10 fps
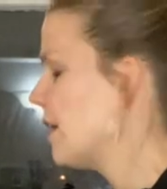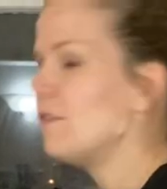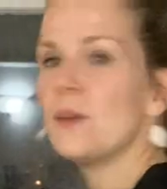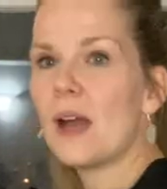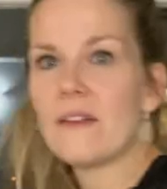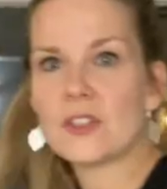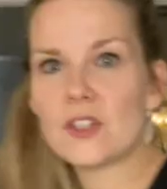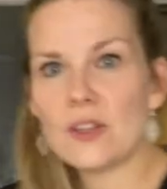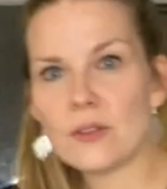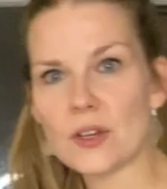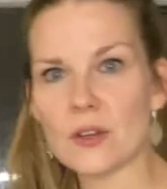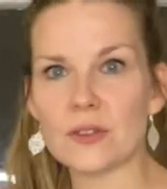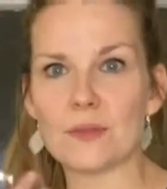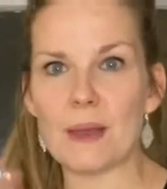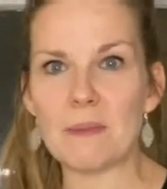if you have a student
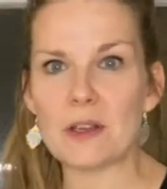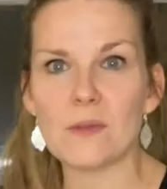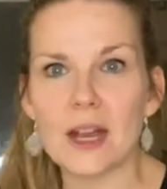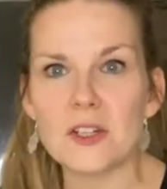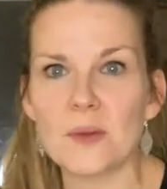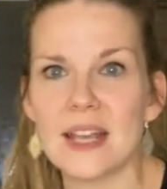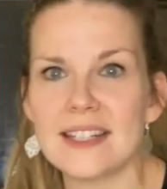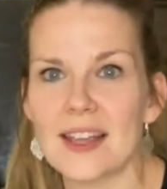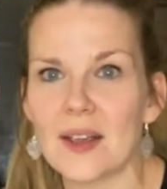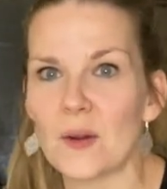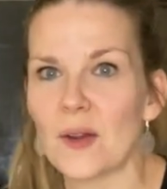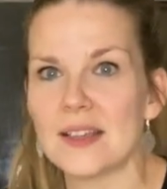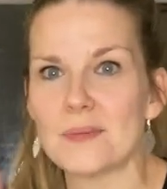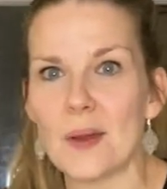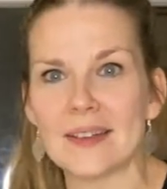who's maybe graduating or
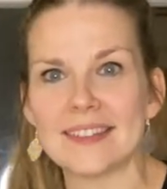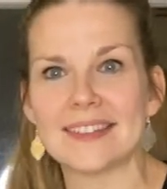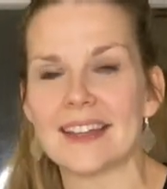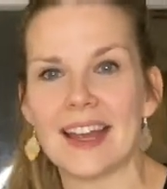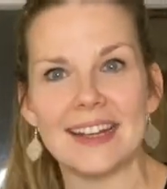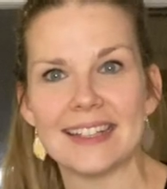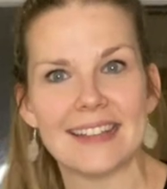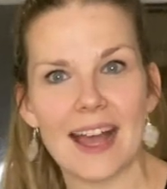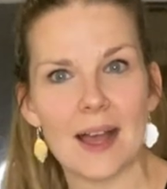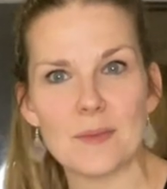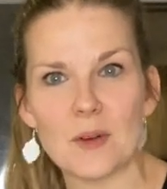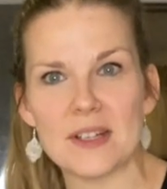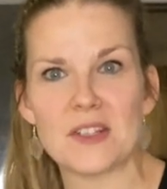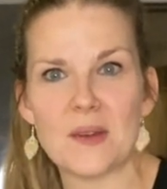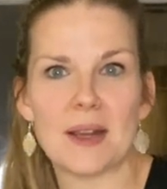has passed an exam or
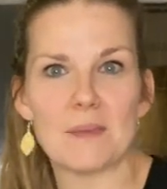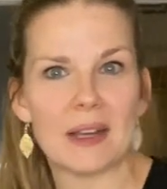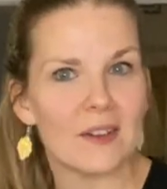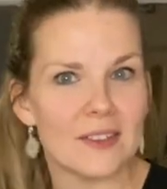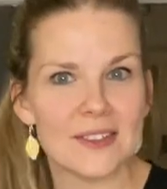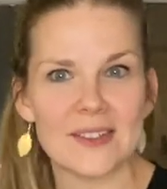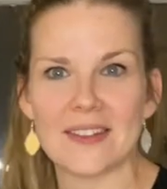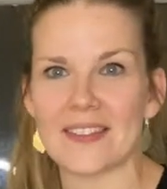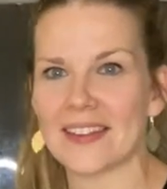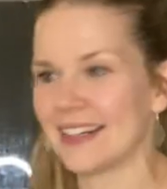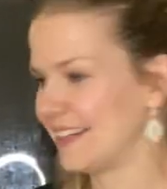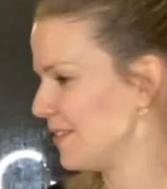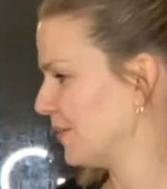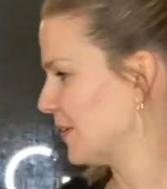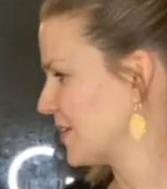is doing a big concert or something and
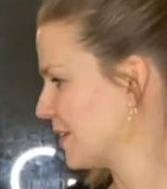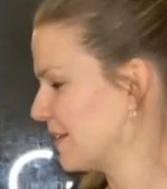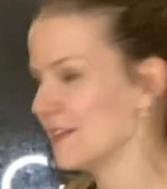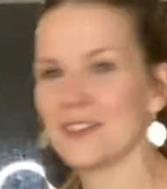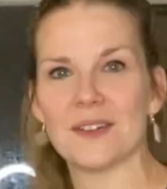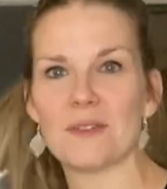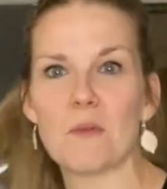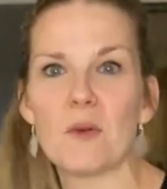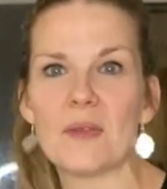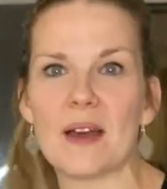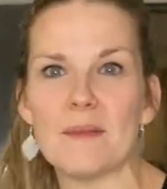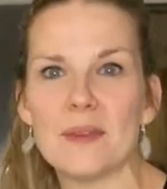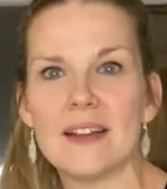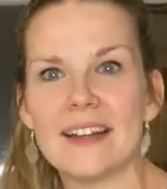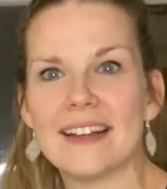you want to reward them,
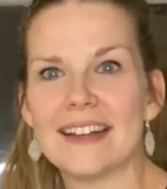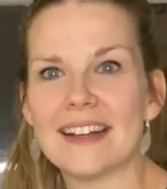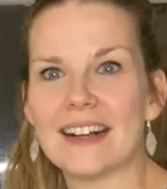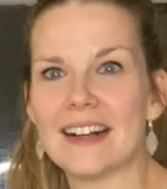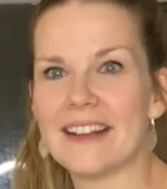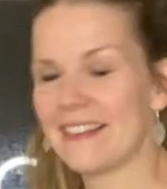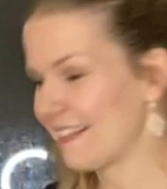I think